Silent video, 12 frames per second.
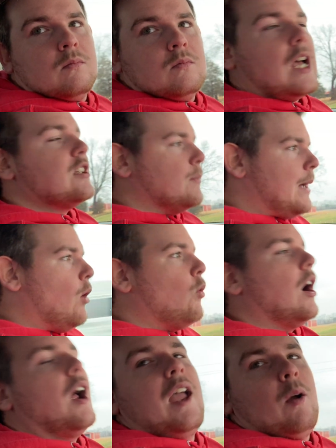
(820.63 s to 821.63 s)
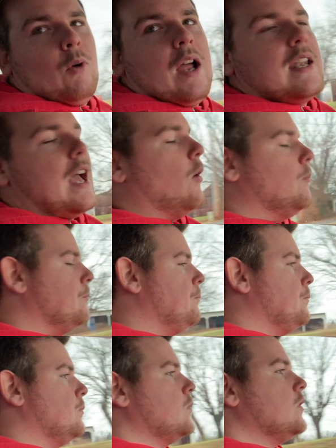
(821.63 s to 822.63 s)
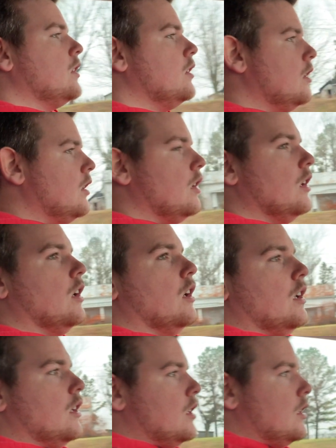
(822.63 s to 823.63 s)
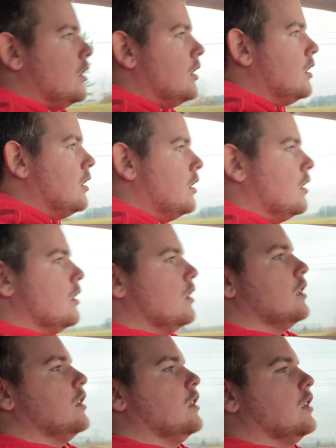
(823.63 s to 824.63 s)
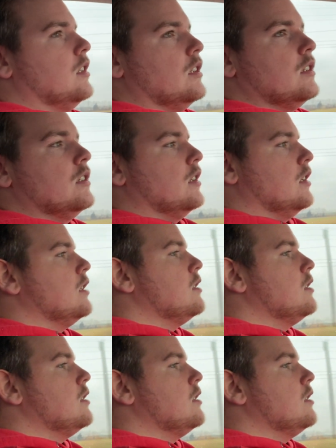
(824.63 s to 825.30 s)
That's about where I am right now. I think mine's like 189, 196 in that window.